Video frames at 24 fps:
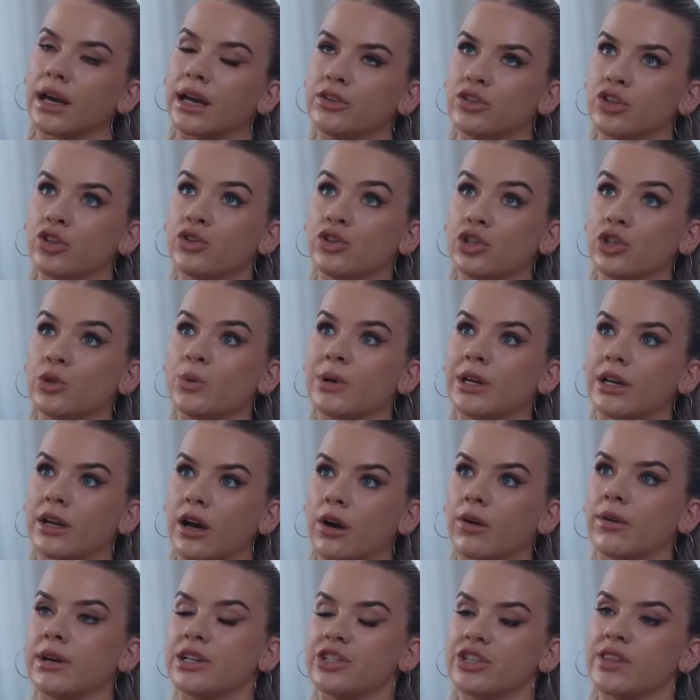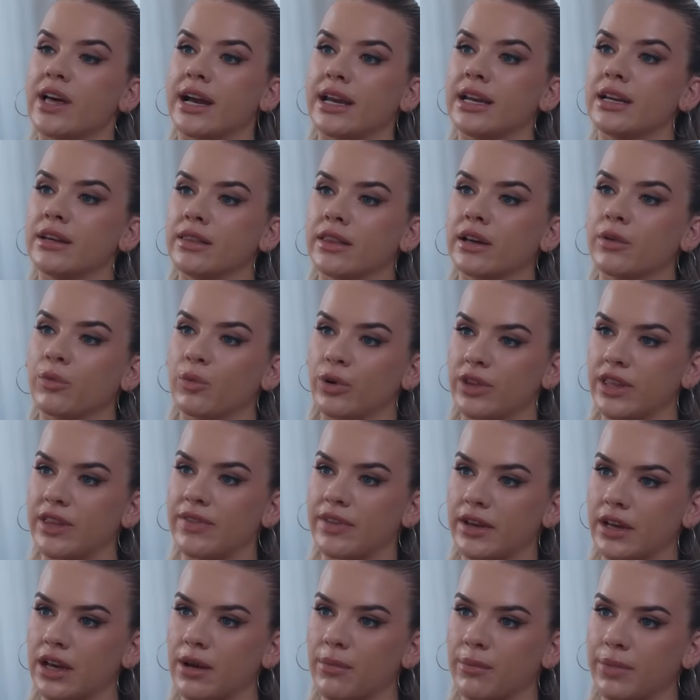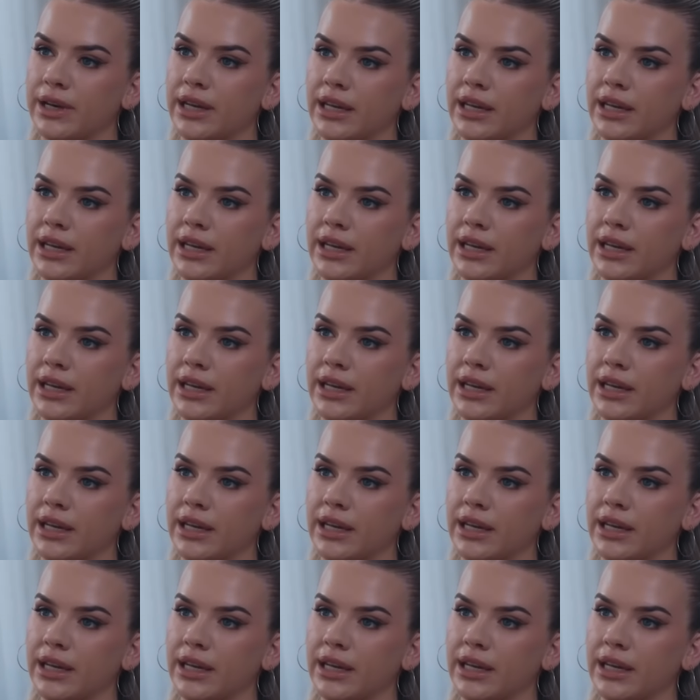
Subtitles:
And so do you encourage that within the company?